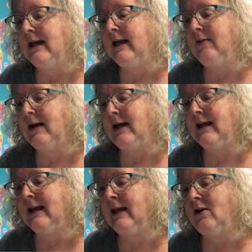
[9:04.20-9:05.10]
in that I
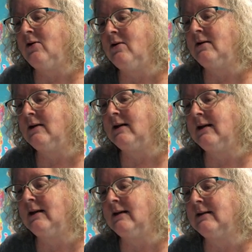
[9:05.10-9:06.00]
cannot
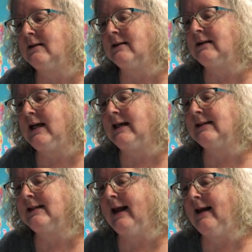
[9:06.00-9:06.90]
yet
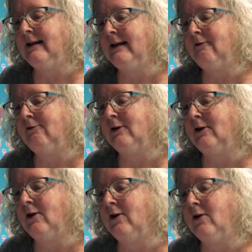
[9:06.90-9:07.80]
tell if the
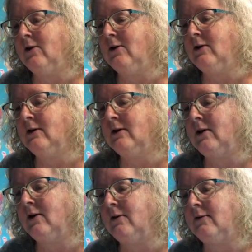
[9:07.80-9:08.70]
Earl
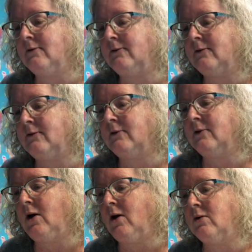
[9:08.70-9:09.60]
of
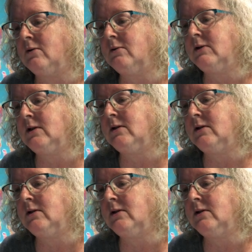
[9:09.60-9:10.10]
Hawden